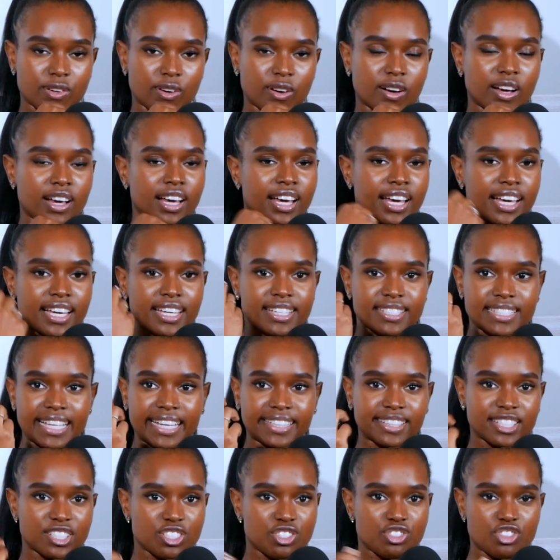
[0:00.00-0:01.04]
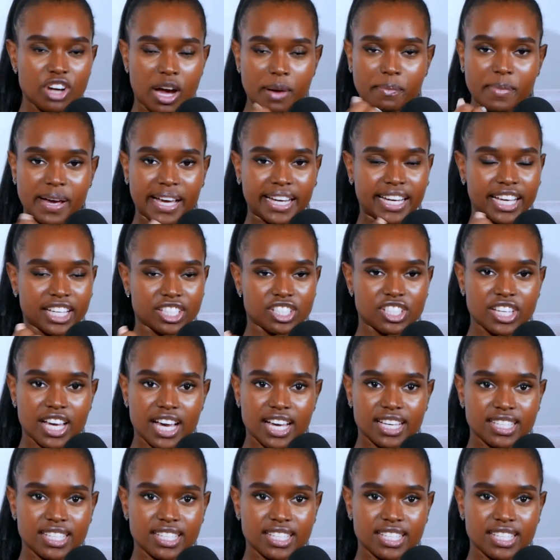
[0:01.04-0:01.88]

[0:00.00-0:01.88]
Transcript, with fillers: So he's like this drummer and a